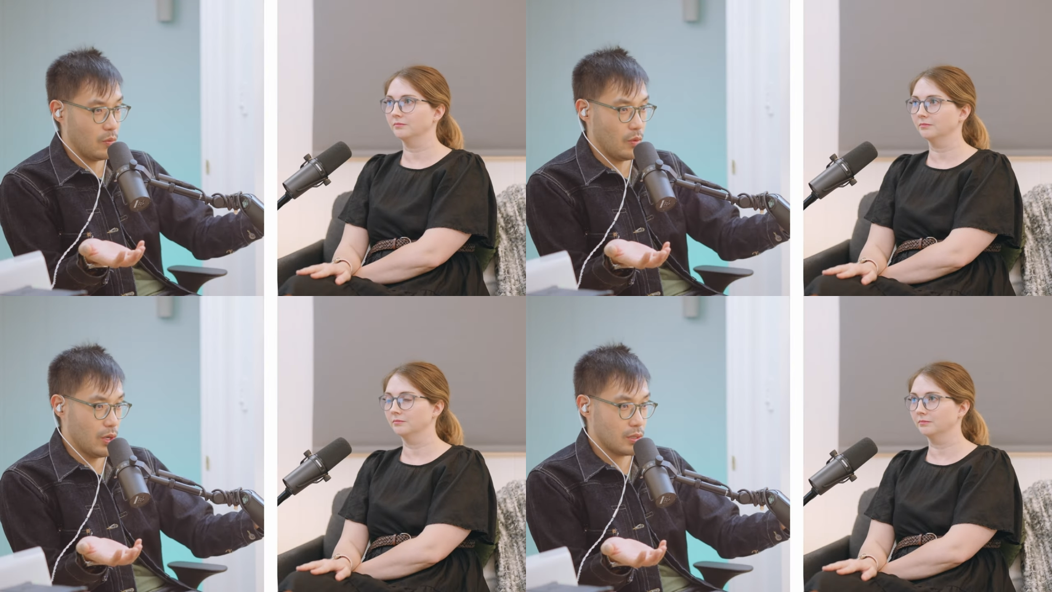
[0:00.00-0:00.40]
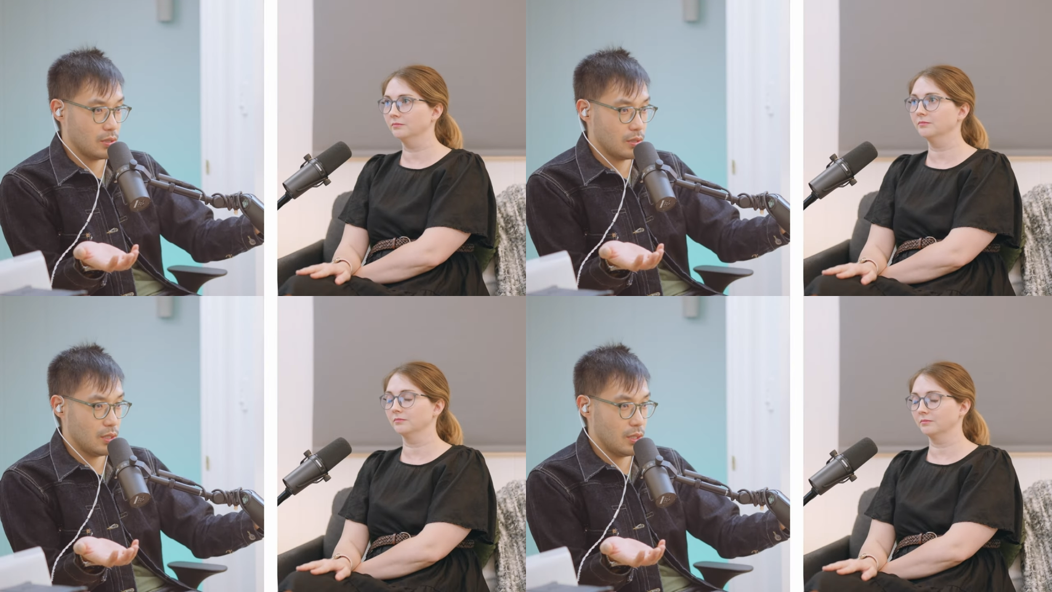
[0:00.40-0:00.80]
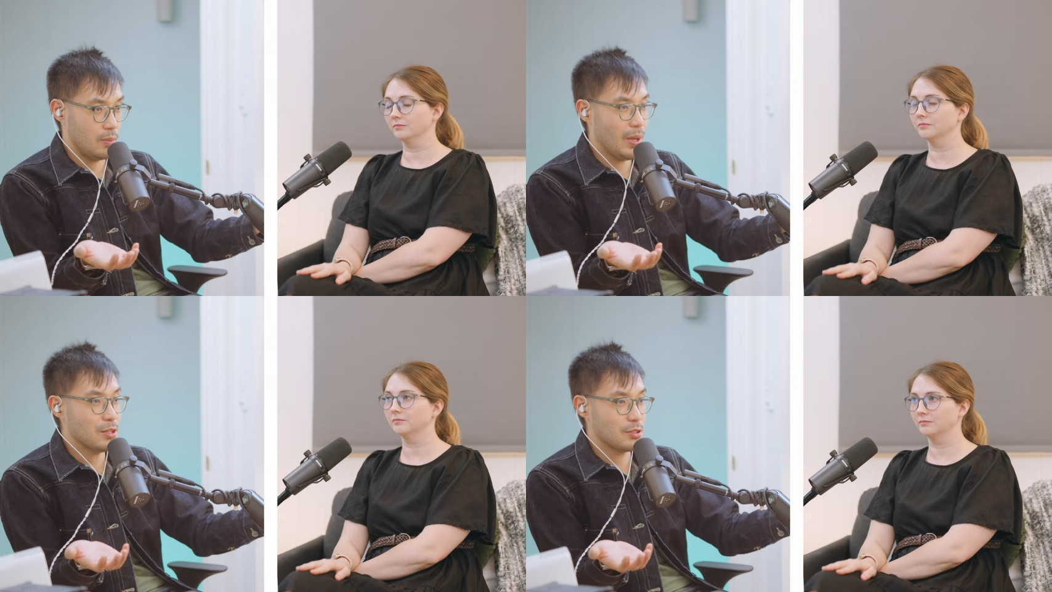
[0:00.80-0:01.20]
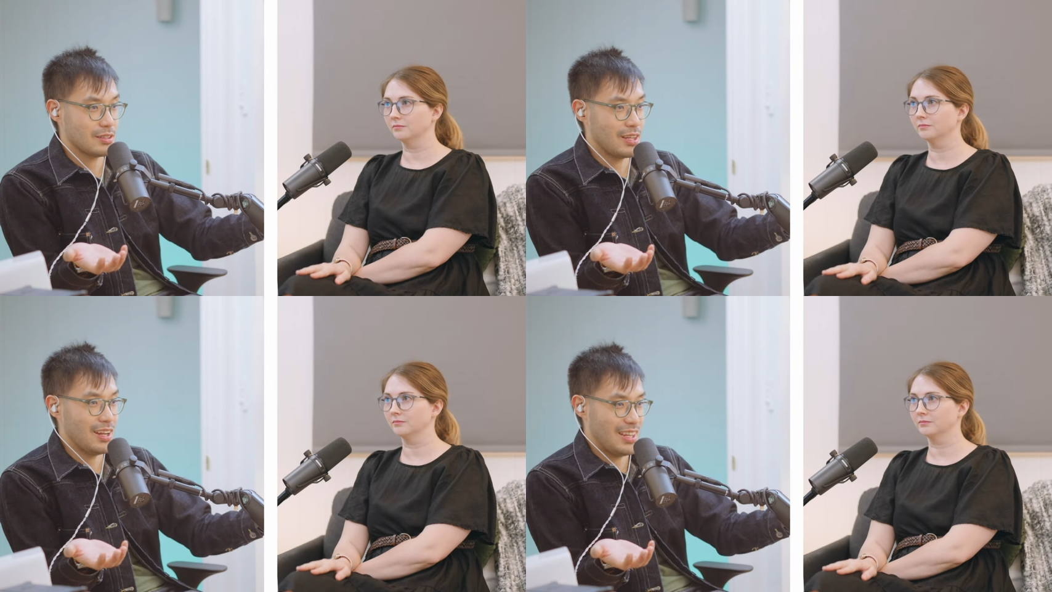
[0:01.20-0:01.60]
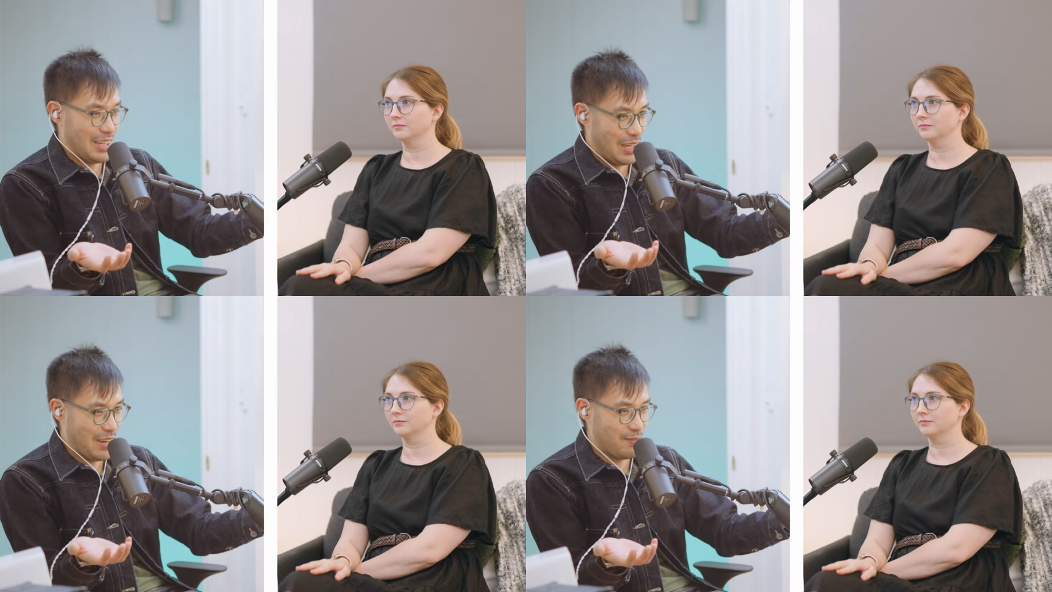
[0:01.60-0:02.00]
Speaker 1: it worked. Mm. Imagine
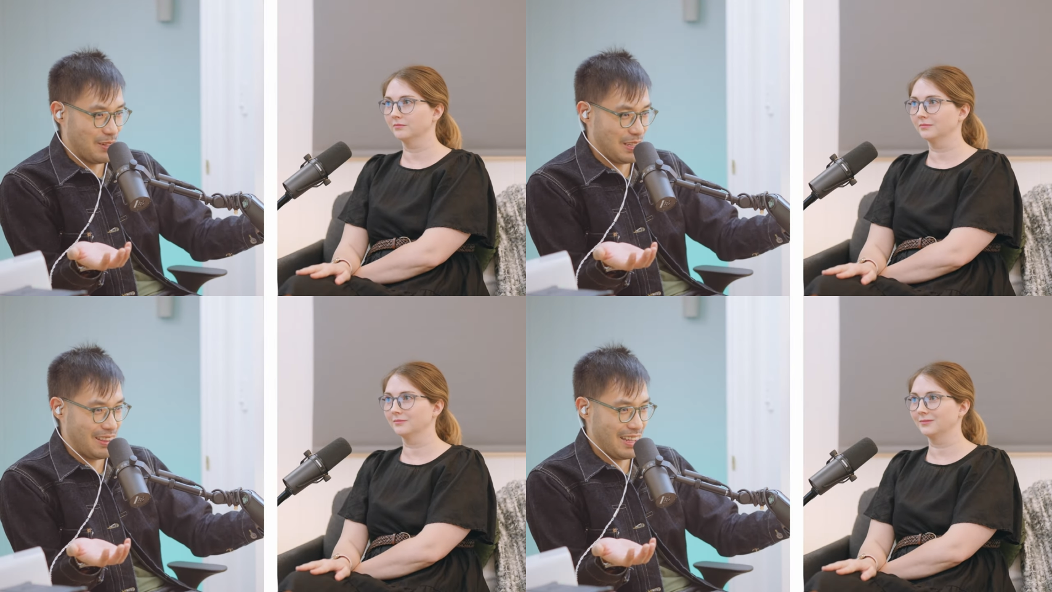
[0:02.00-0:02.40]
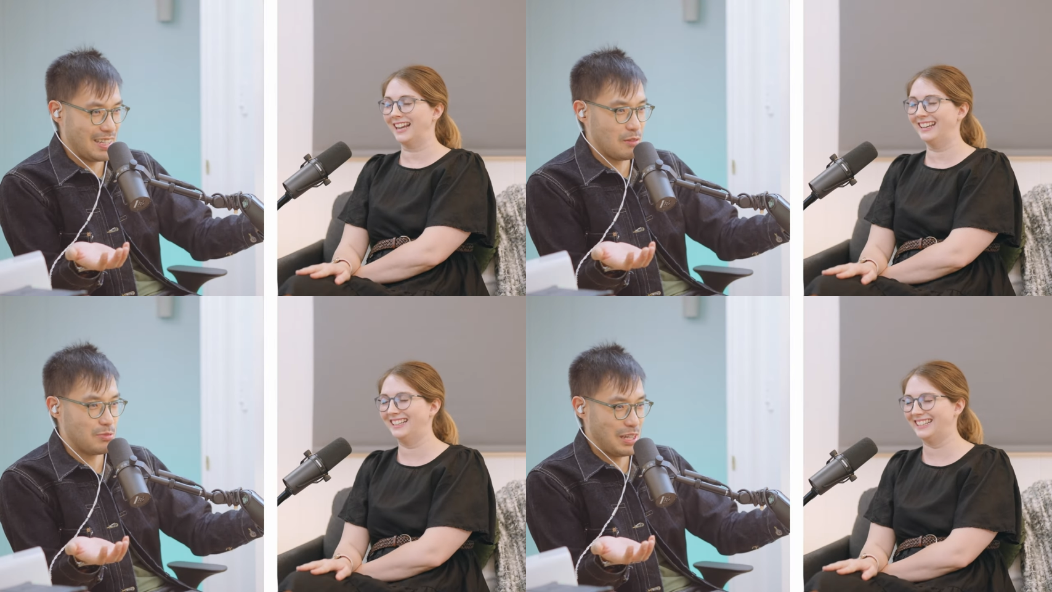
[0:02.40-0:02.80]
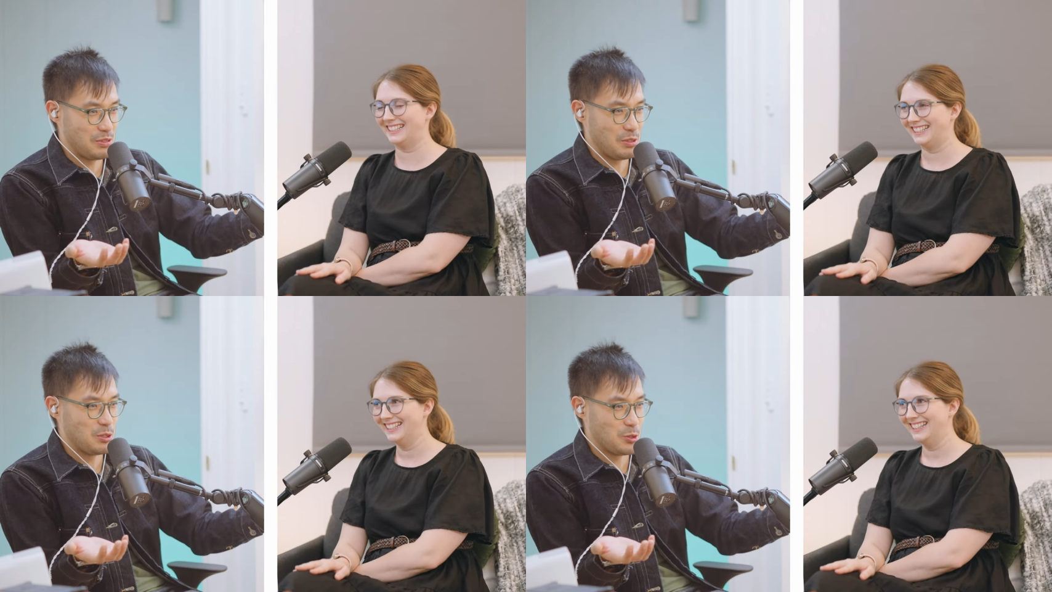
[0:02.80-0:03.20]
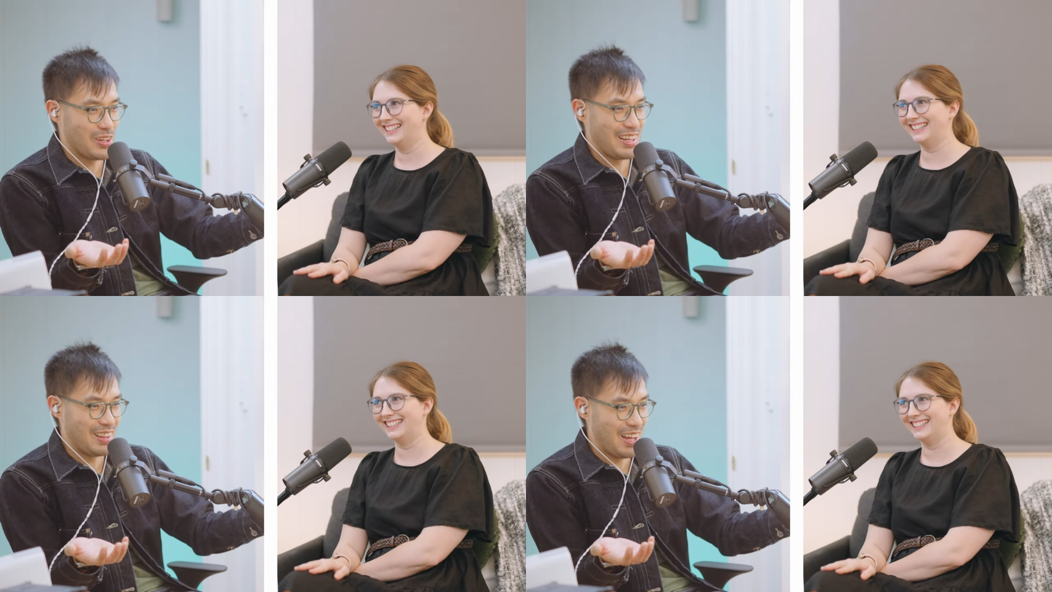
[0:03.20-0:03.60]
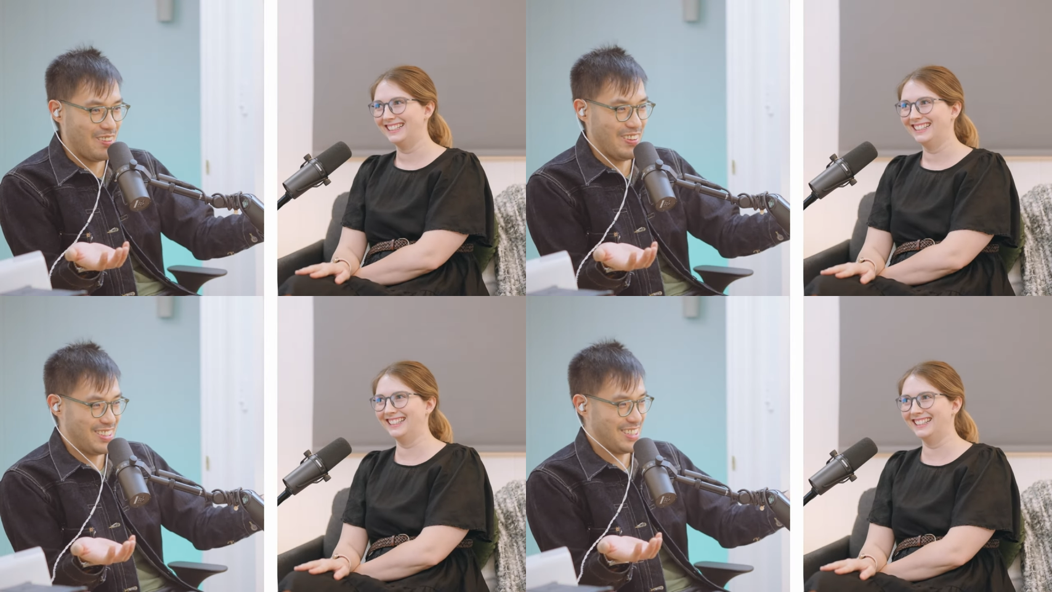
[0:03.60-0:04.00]
cutting everything that brings you joy in
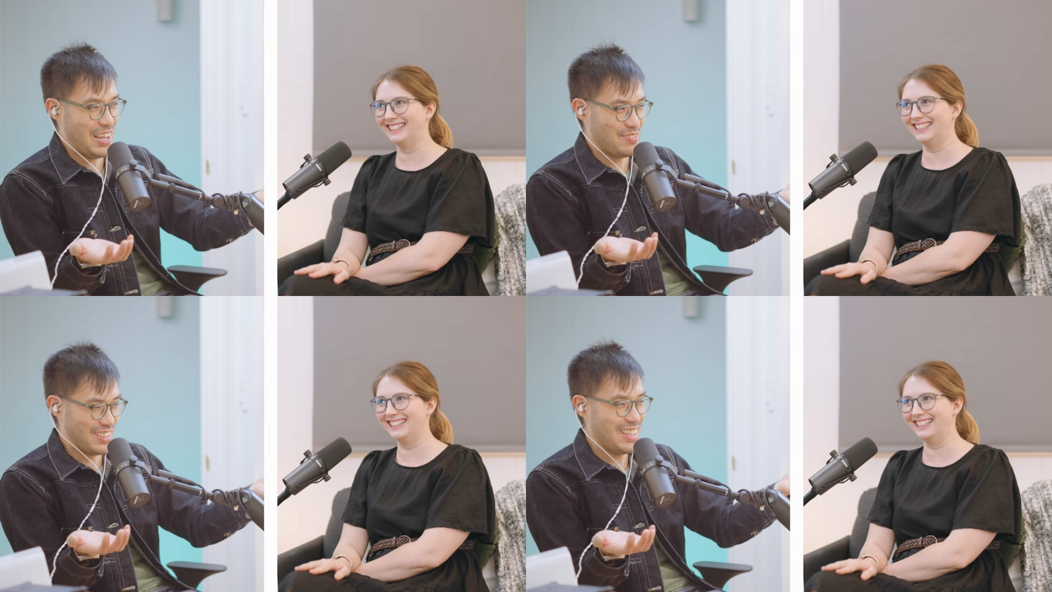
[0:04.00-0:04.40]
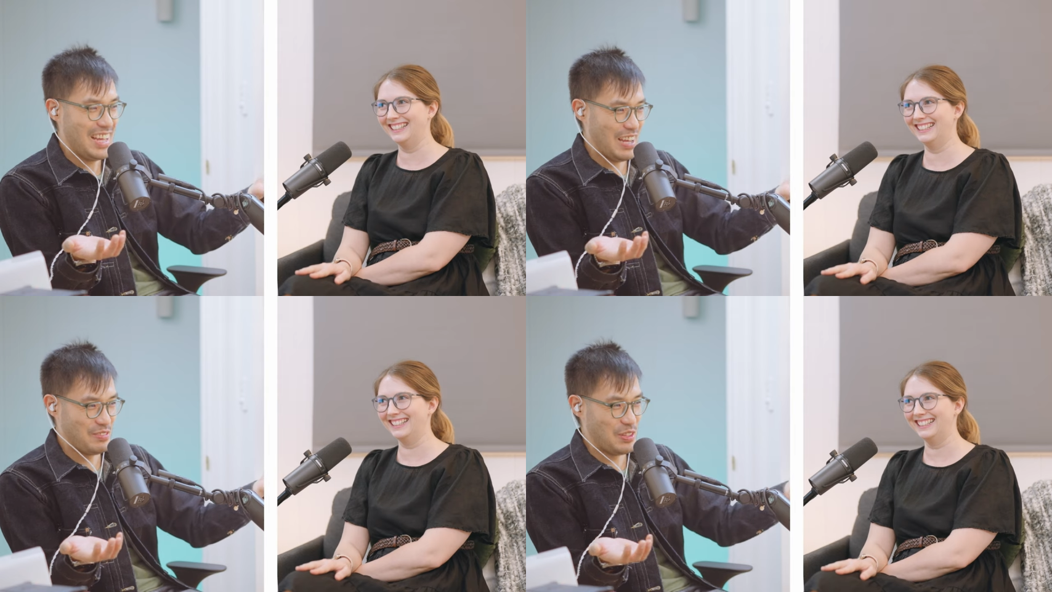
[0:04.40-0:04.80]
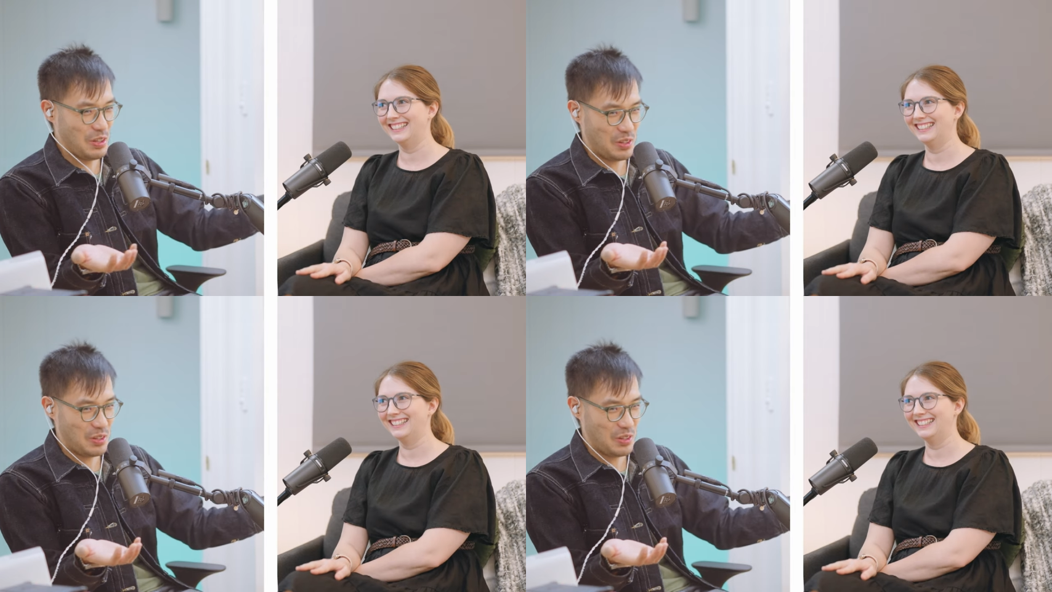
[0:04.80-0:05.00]
life and have, have, no